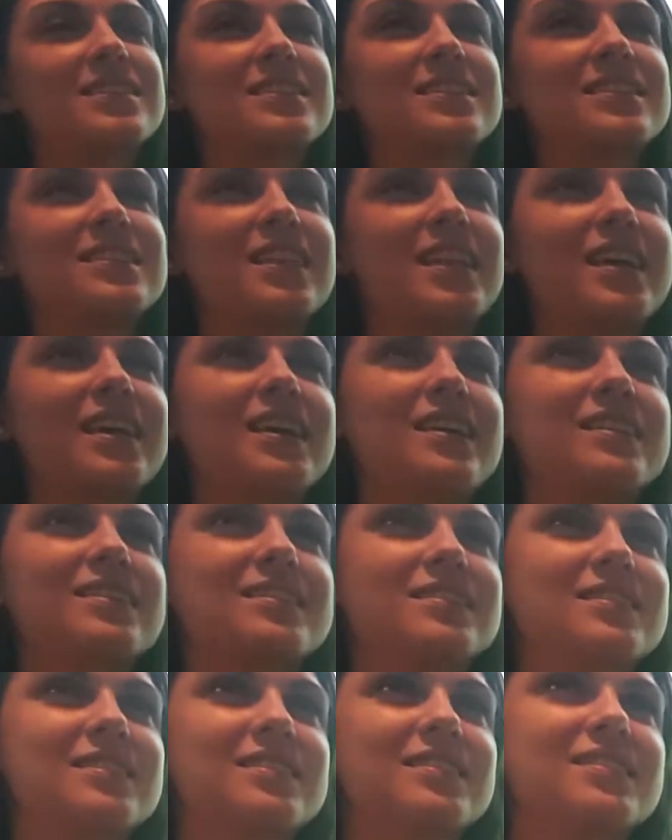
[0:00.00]
like,
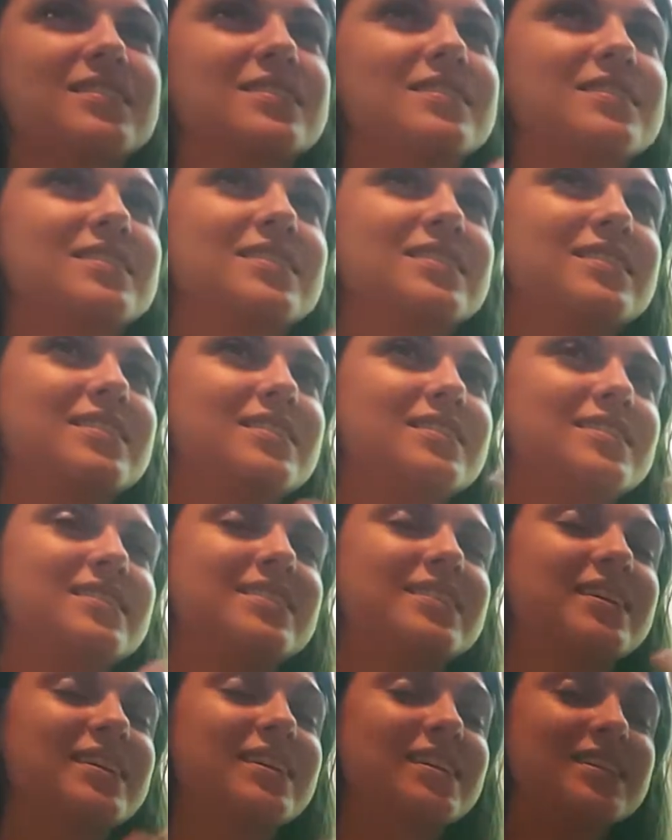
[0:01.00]

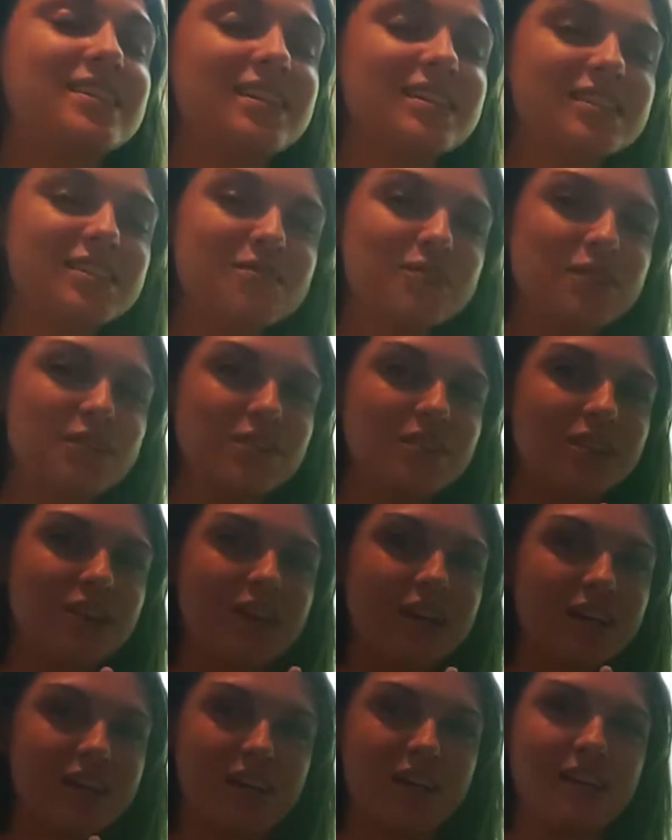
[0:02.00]
it does feel
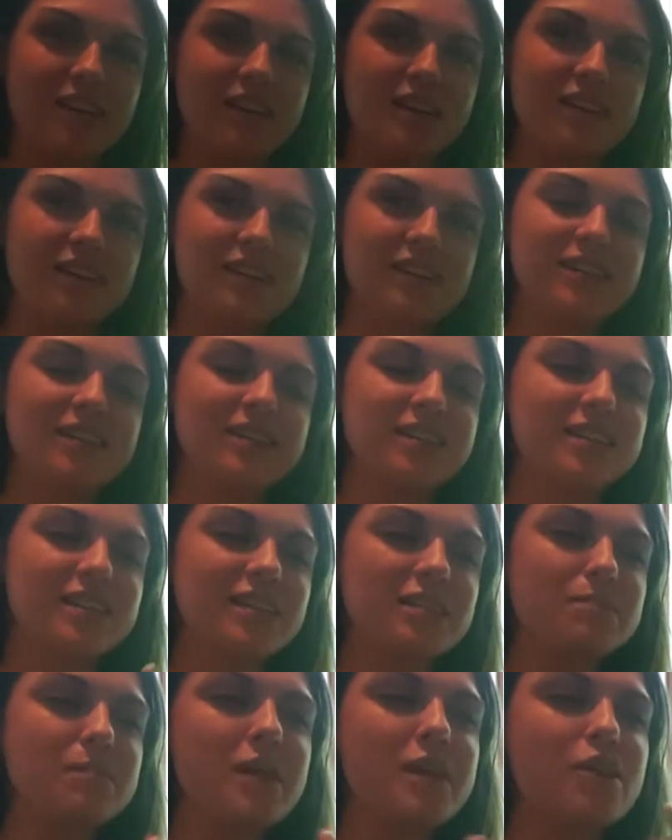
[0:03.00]
lucky, huh? It
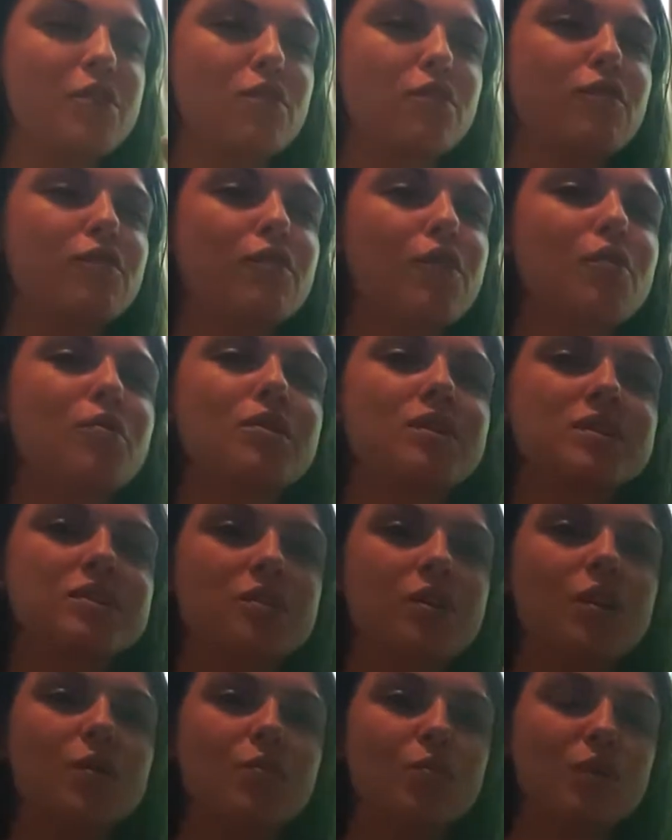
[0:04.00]
does make you focus
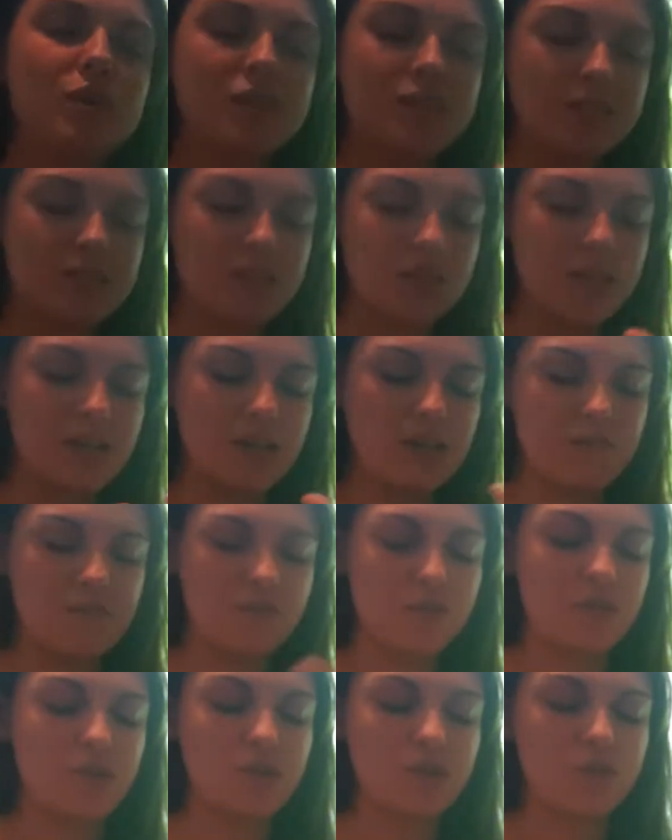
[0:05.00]
on what is lucky
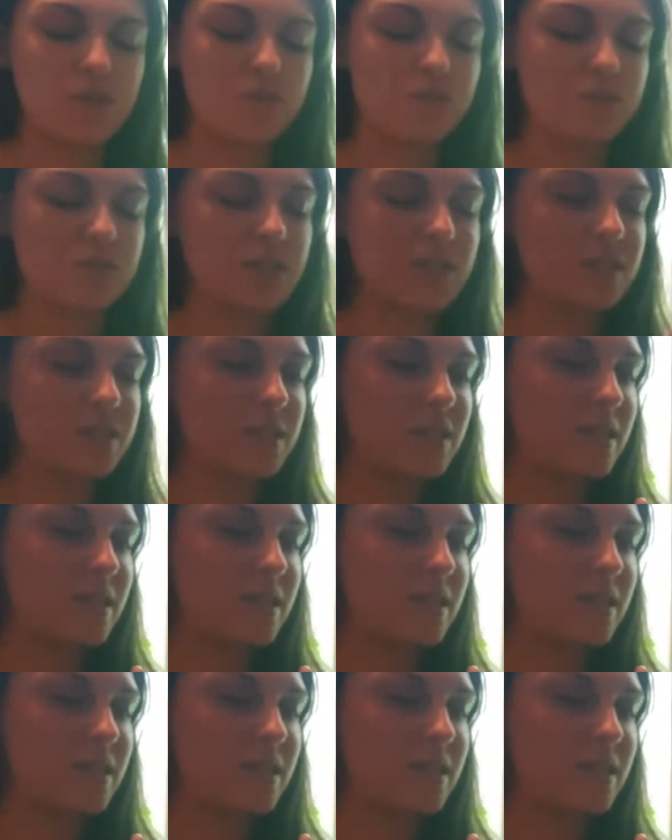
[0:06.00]
for you, doesn't